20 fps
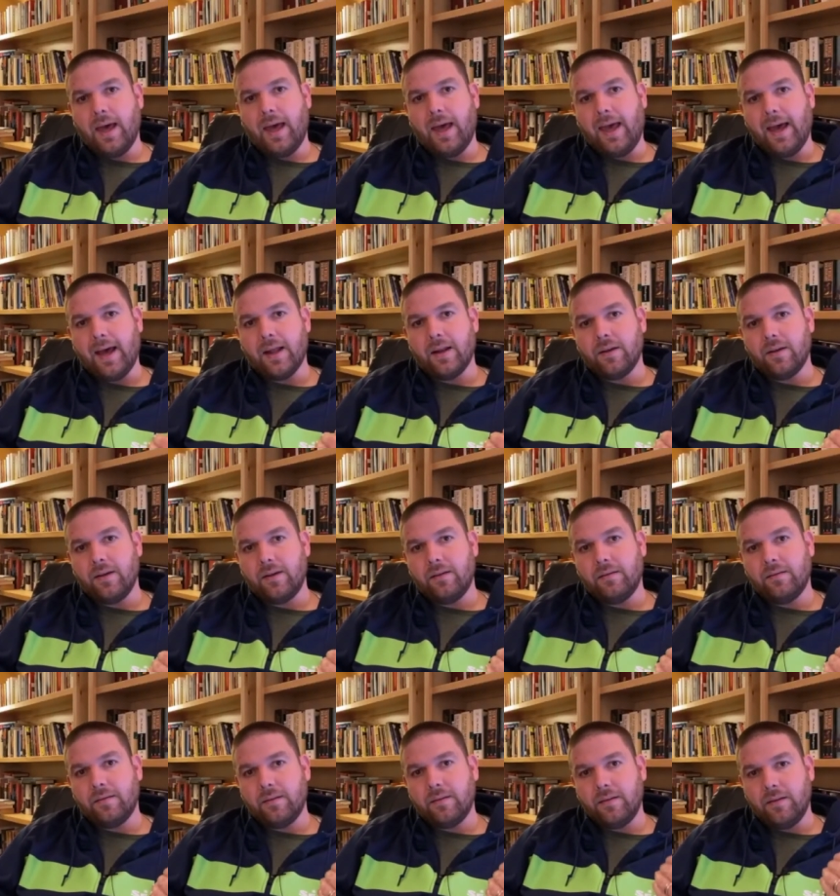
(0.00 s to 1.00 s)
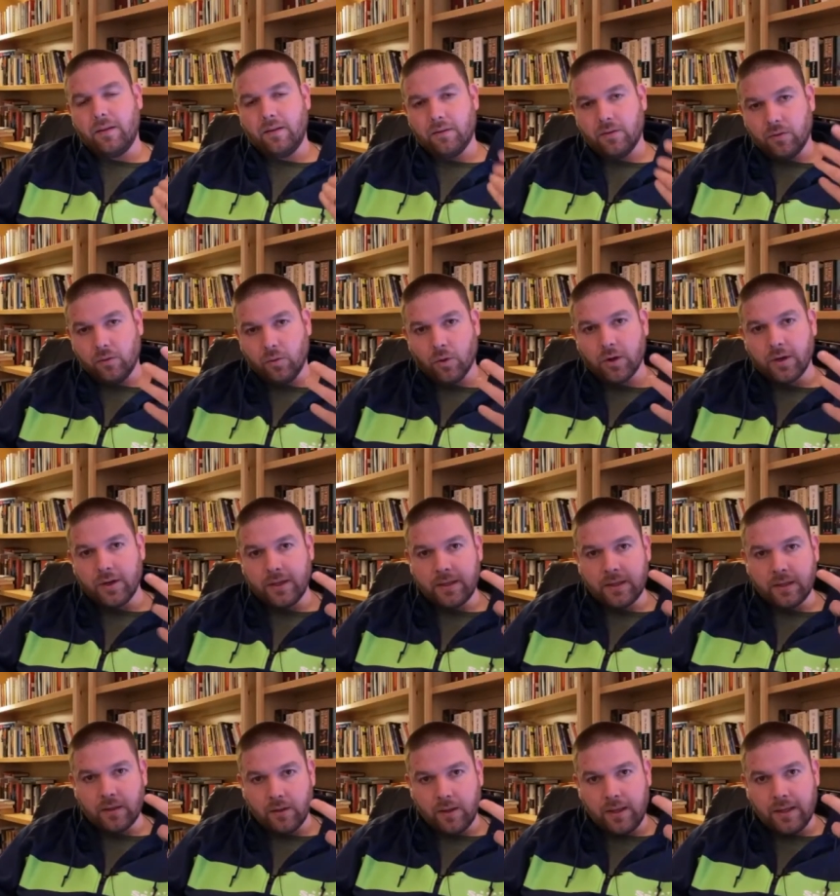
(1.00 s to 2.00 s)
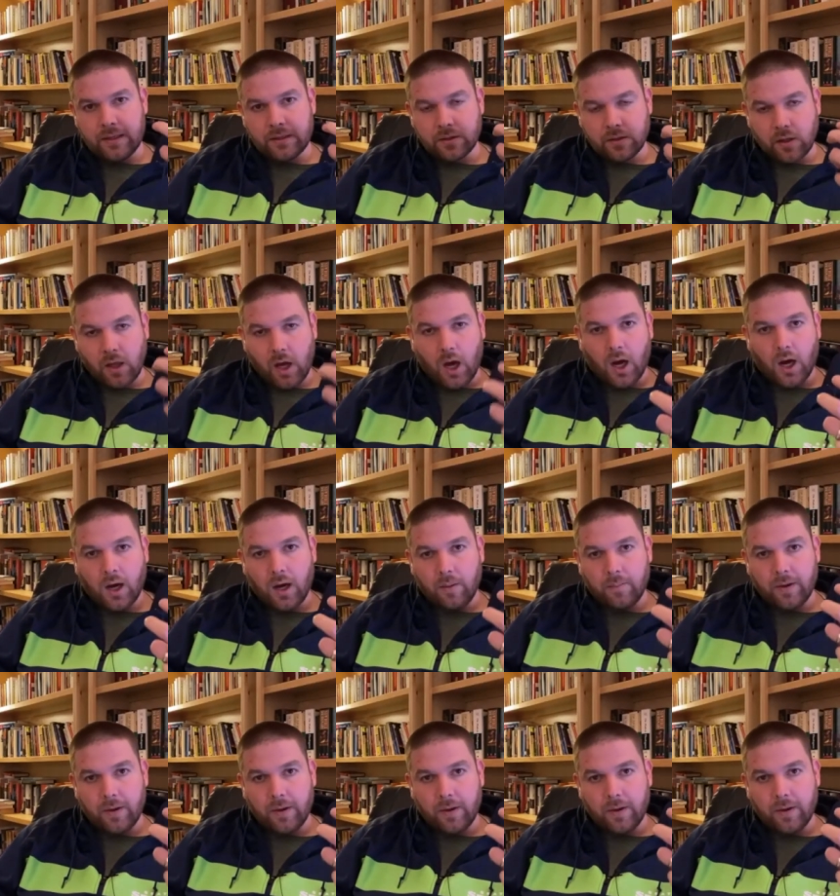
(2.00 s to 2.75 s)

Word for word: And the Lord in the in his law